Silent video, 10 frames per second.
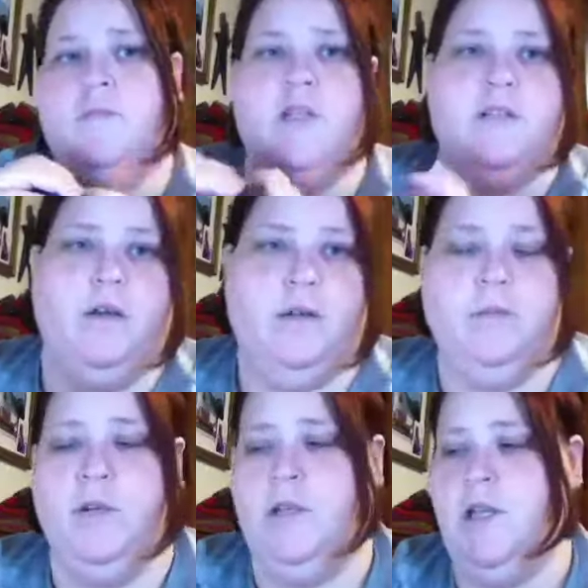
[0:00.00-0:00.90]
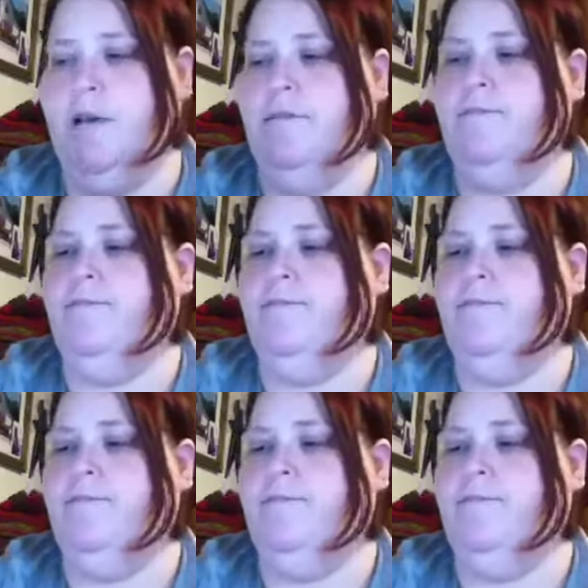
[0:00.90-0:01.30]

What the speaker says: That's all I'm gonna say.